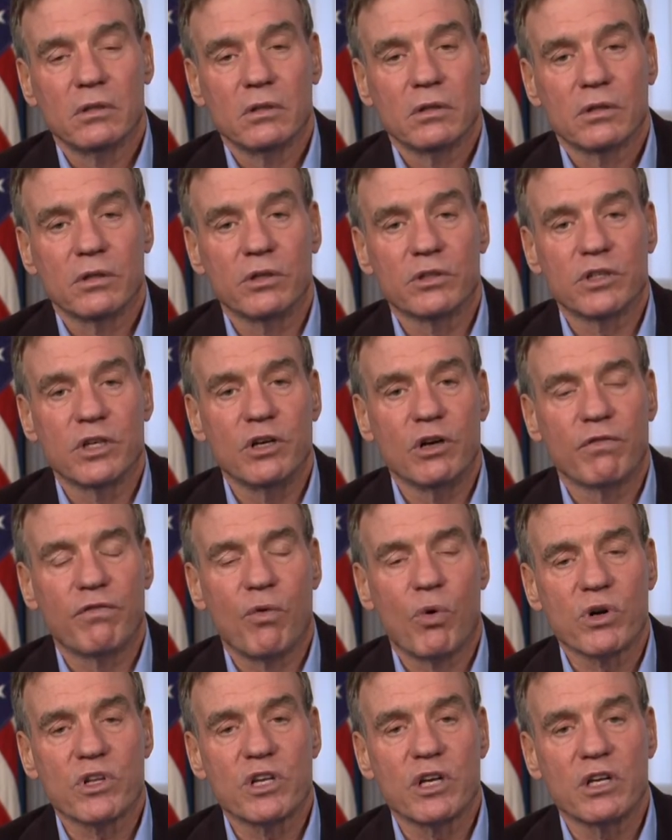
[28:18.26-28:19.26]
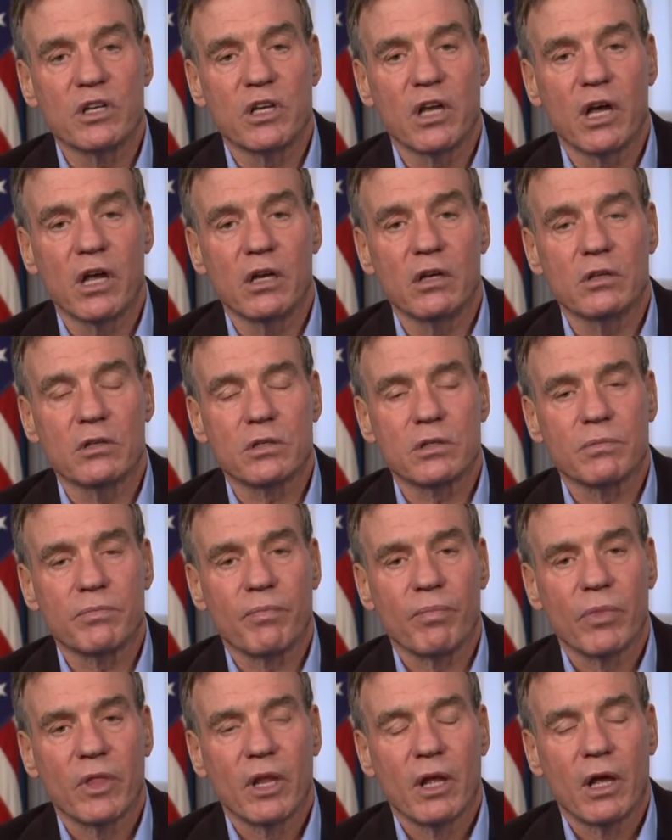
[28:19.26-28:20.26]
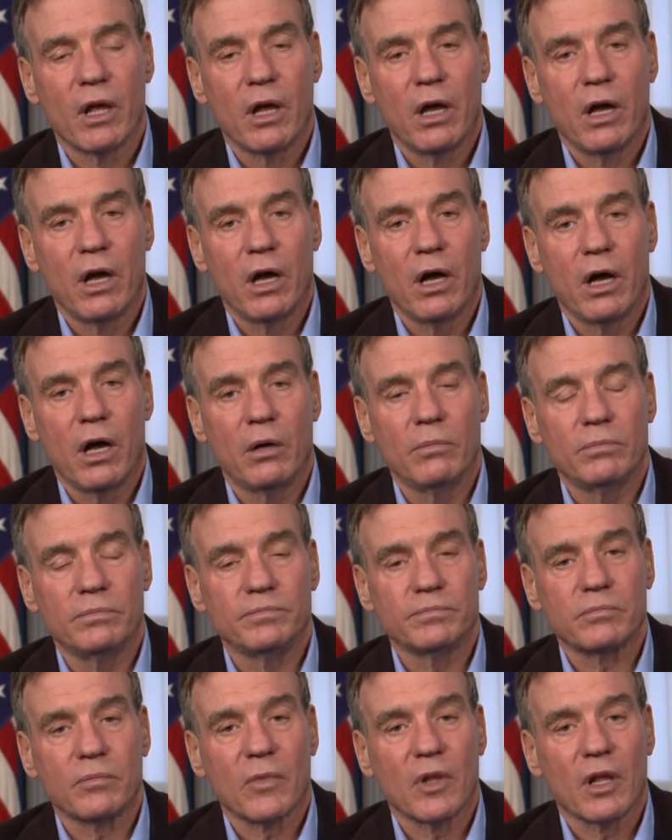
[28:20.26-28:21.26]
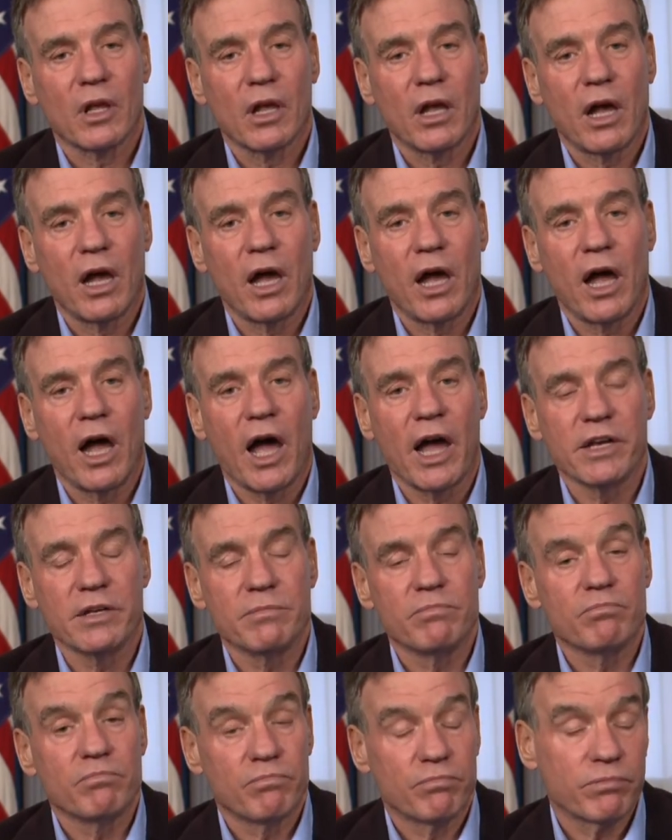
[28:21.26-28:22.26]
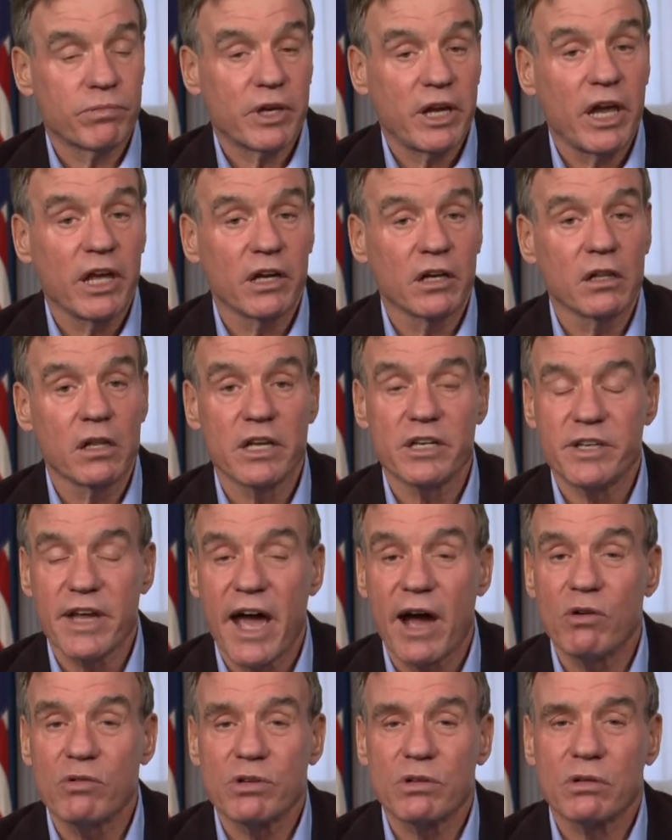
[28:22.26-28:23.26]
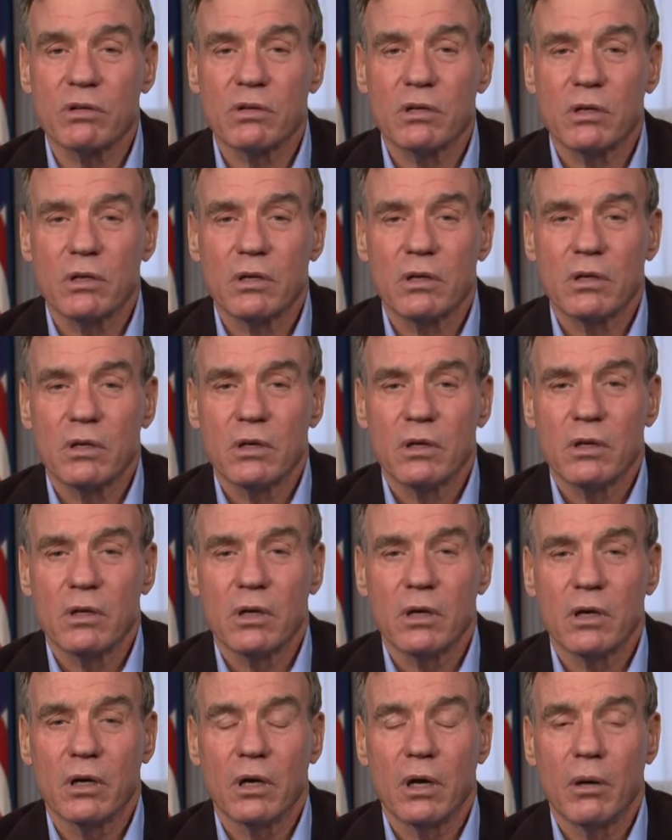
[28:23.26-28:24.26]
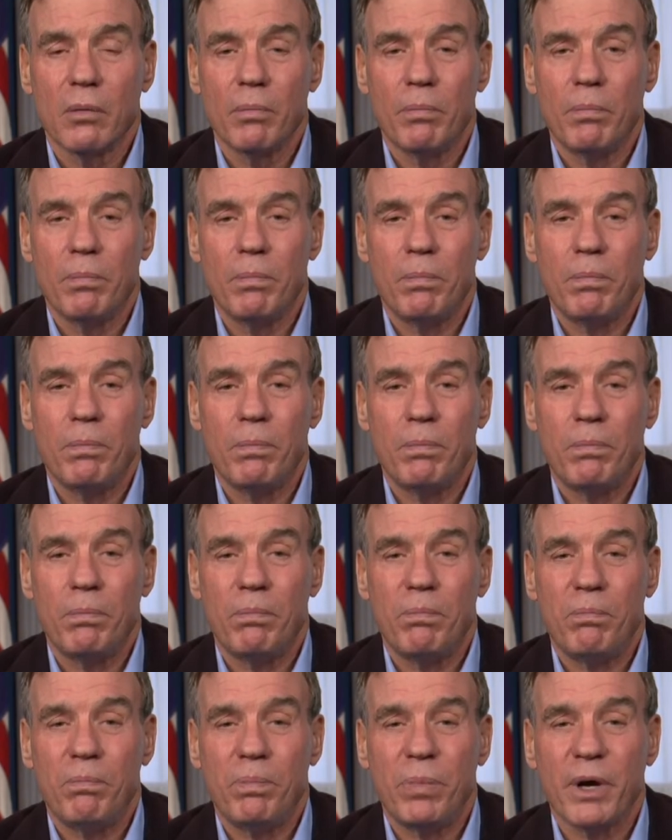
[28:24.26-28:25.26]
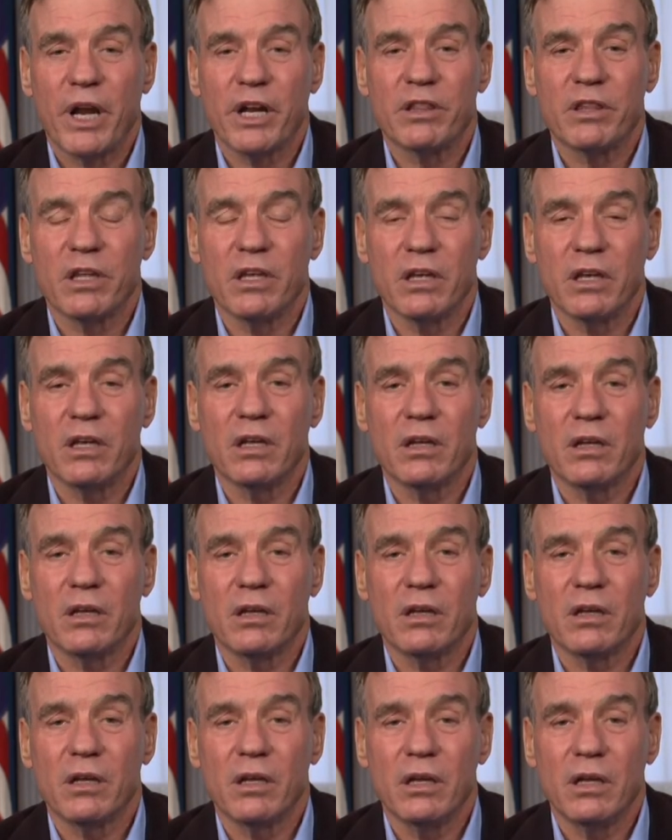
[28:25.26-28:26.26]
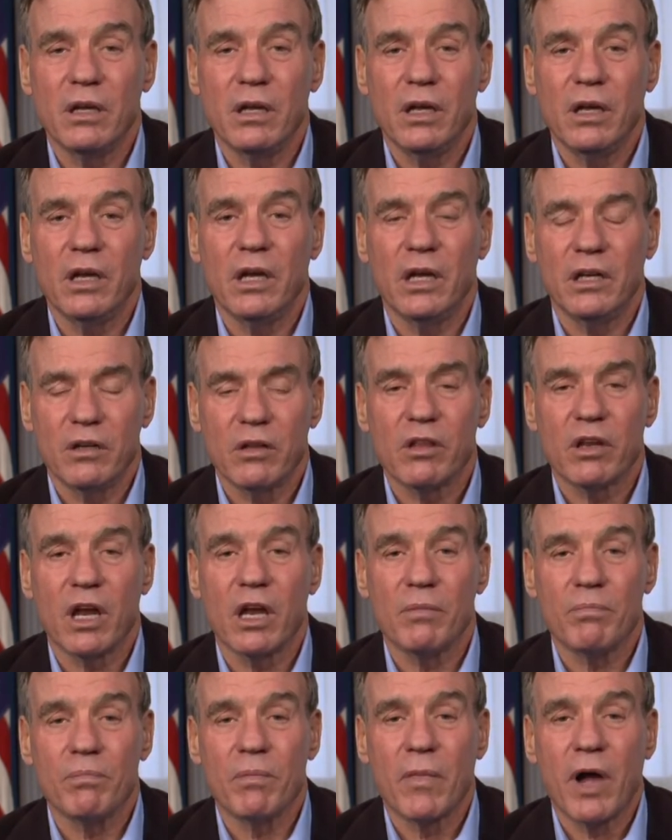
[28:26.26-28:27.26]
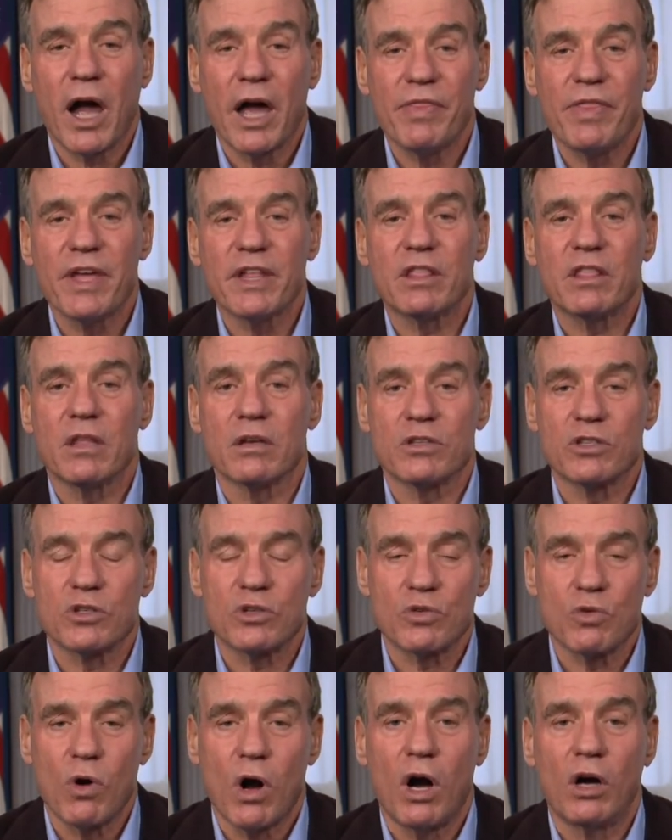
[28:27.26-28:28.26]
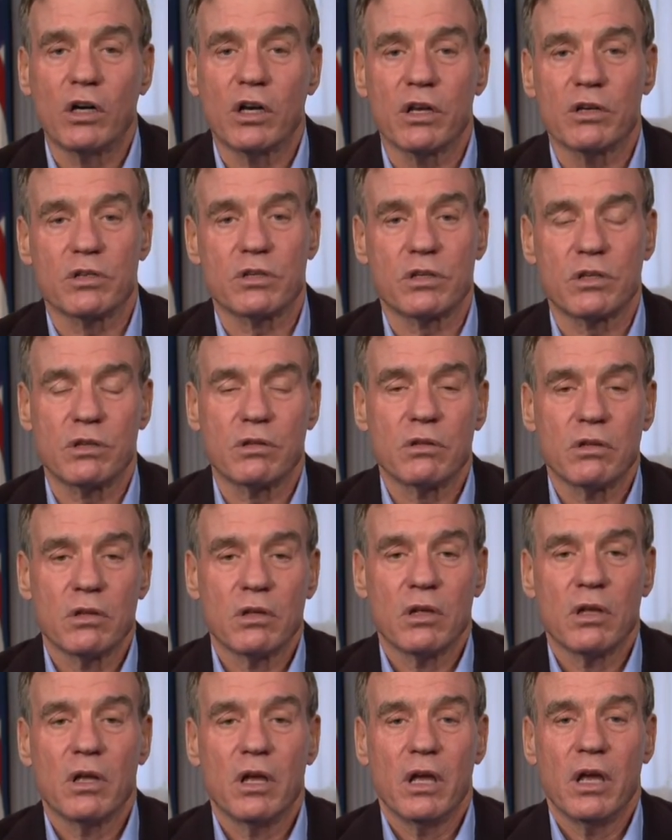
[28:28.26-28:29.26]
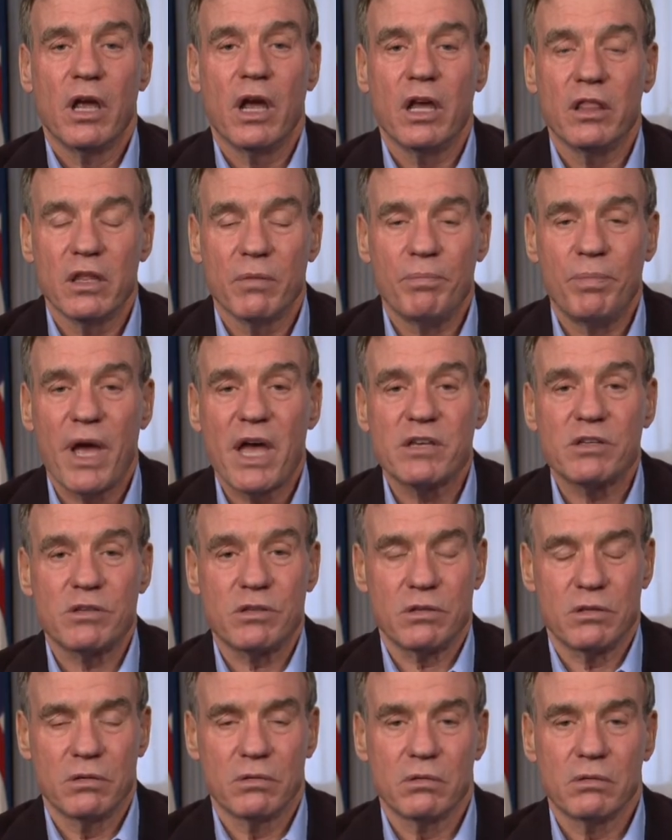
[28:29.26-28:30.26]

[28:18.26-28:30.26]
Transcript: 13 or 14 days um, I candidly doubt. Uh, but at the end of the day, I think the strongest and the best